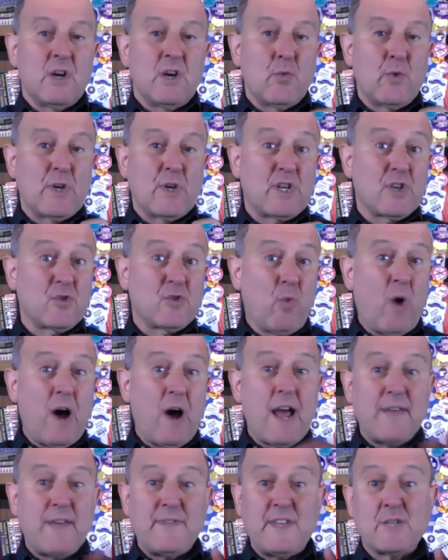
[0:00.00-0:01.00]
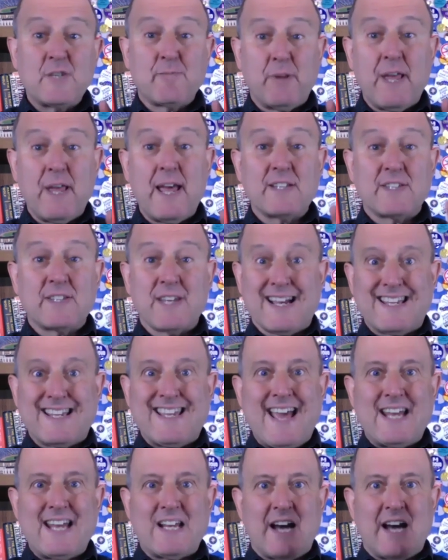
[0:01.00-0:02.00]
which is why these plants,
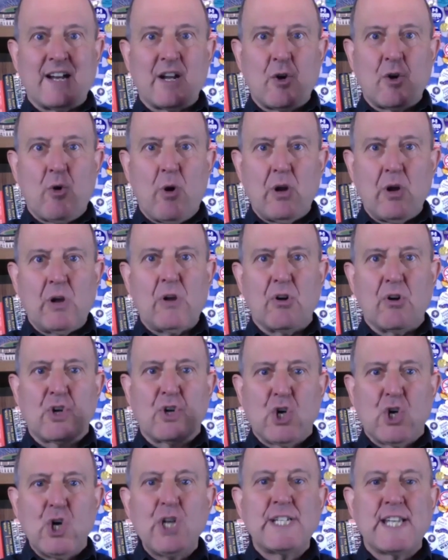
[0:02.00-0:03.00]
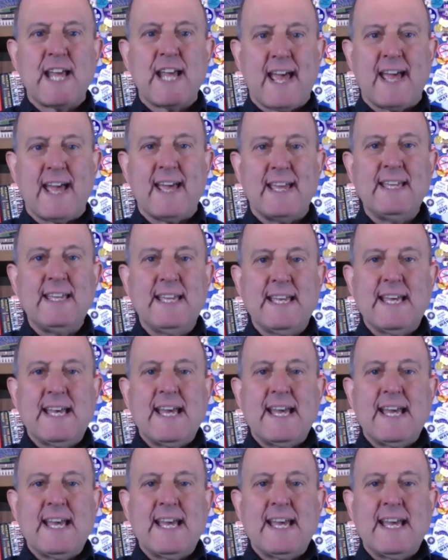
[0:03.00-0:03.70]
again on a quote-unquote good day,